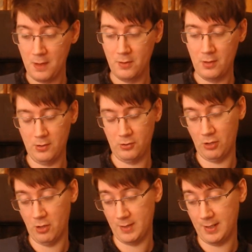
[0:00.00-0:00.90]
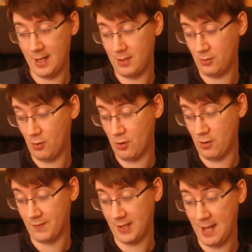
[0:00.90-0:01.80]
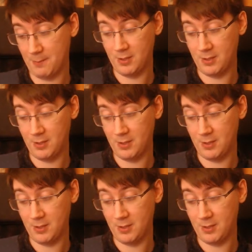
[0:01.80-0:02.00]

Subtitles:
So in the case of the Captain,